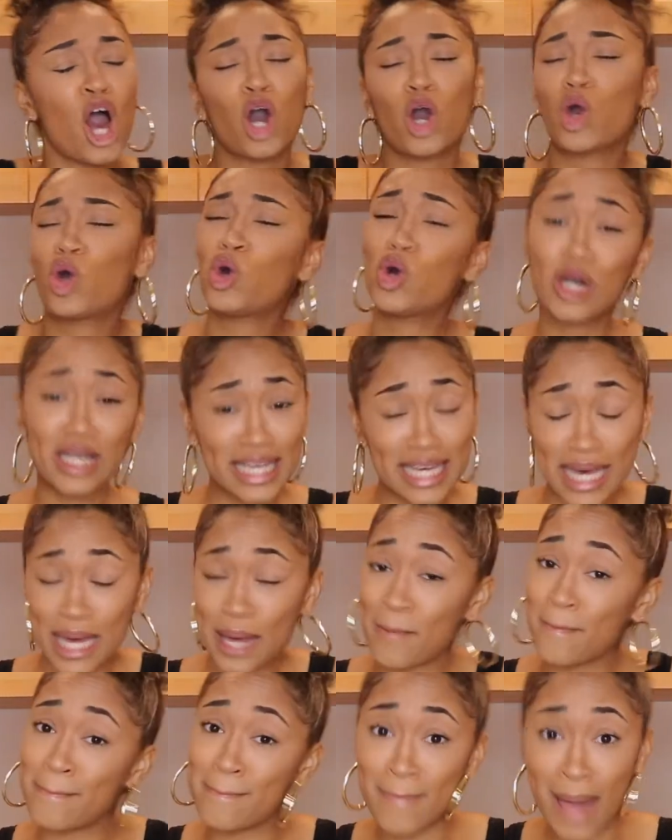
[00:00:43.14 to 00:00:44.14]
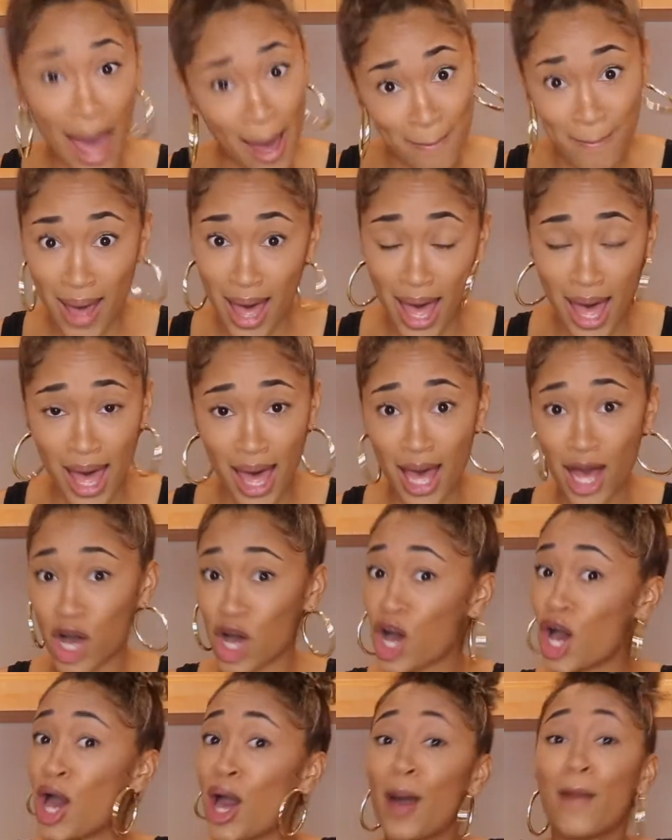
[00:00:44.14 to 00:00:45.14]
cooking mama,
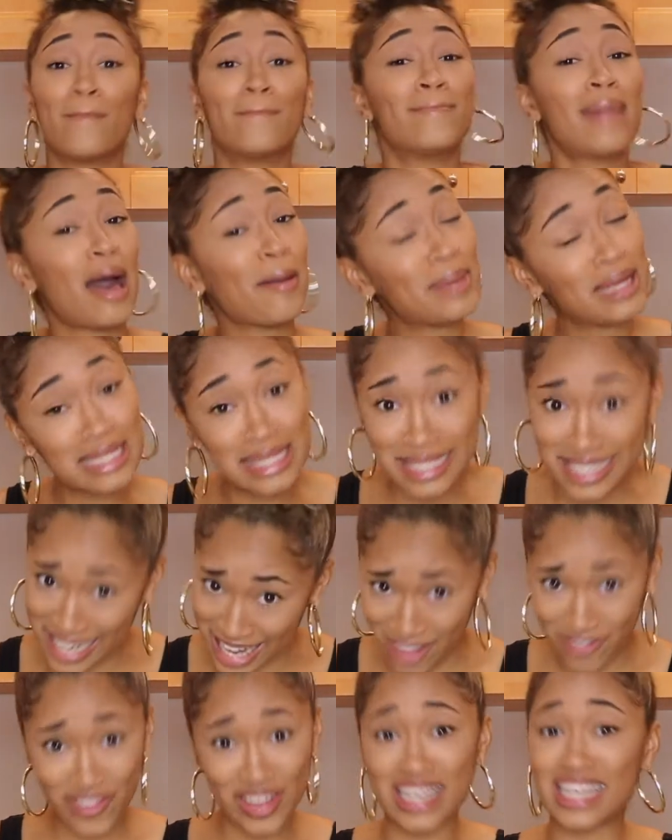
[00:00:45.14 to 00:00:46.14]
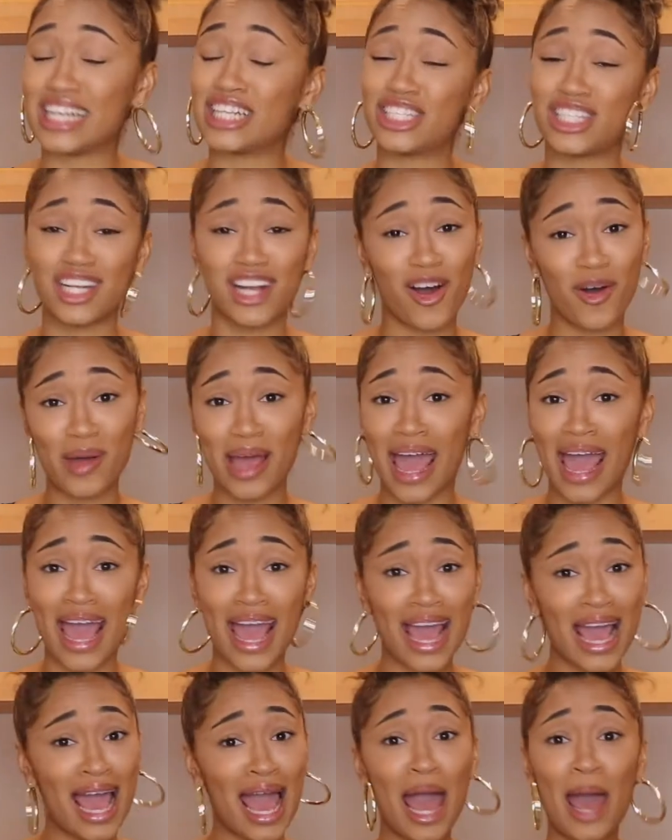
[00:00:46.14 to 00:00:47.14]
Mommy Tiff edition,
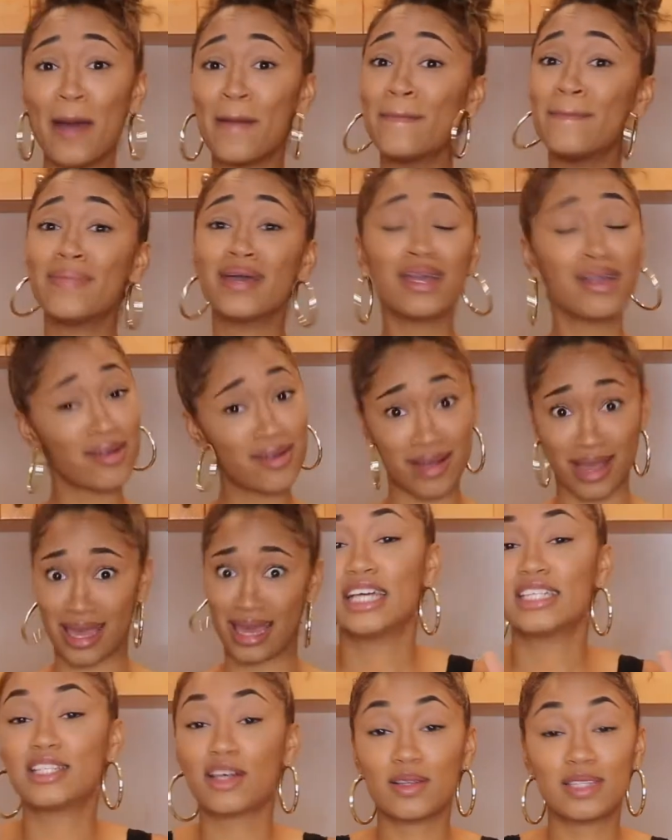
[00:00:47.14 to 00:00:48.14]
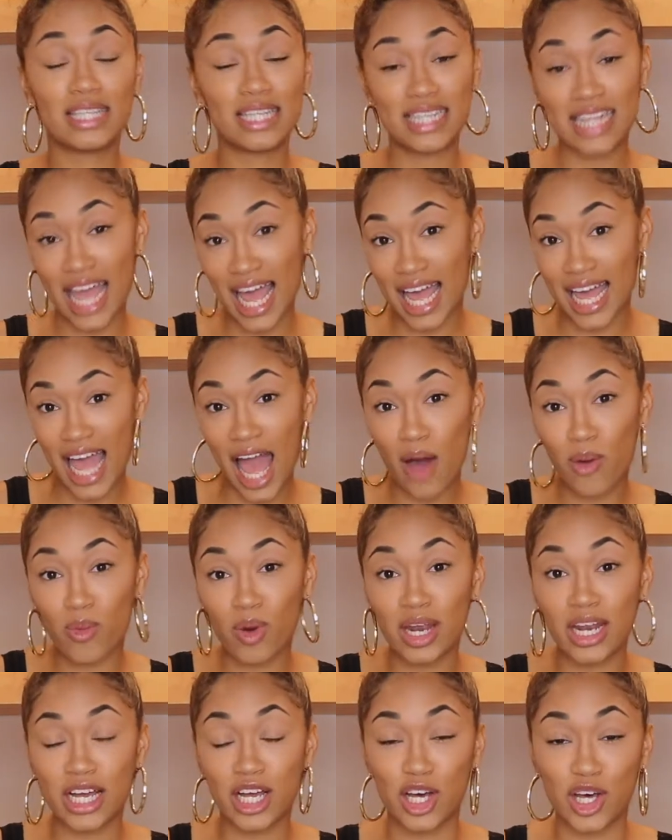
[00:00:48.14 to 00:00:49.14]
okay? So today I
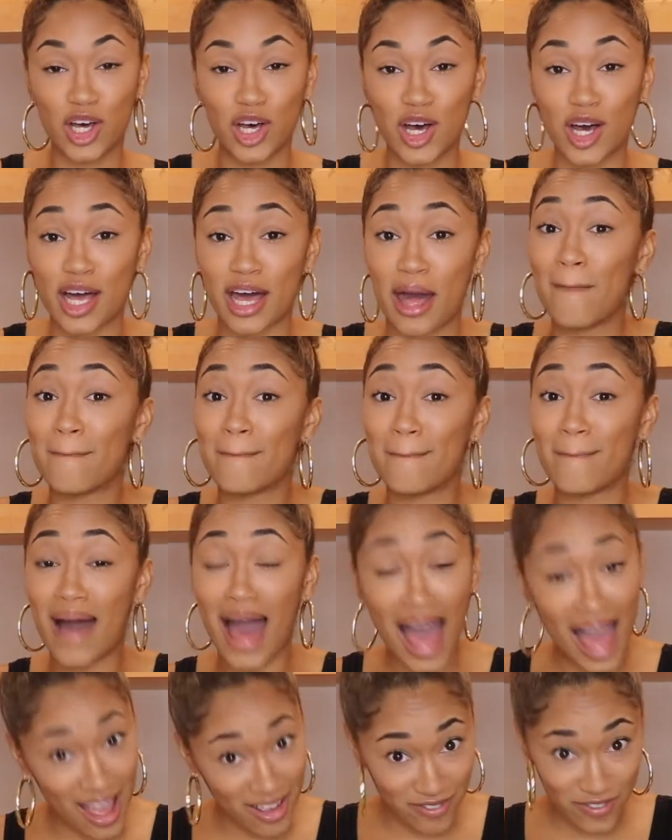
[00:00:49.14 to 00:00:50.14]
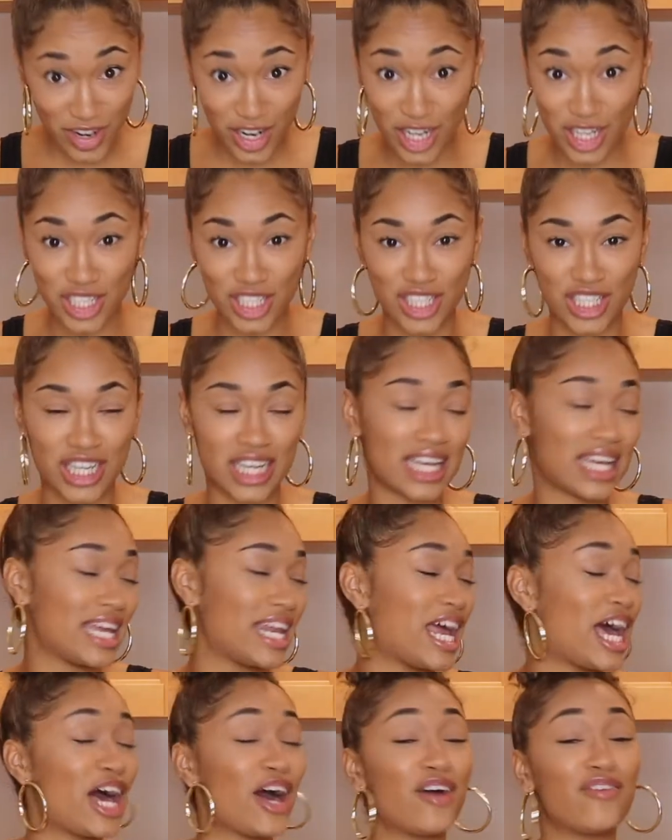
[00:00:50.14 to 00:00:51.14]
want to cook my
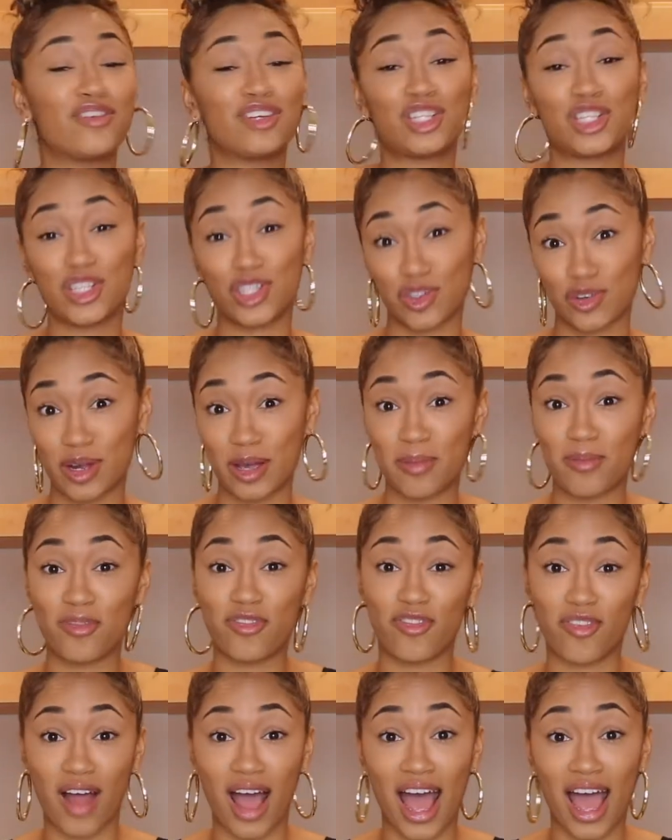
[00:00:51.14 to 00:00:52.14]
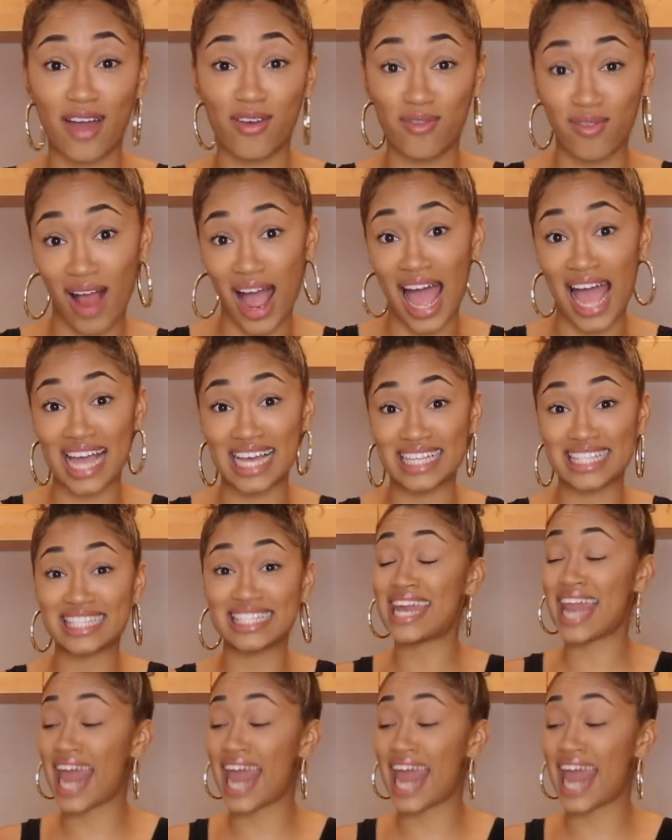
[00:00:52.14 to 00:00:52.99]
version of shrimp fried rice.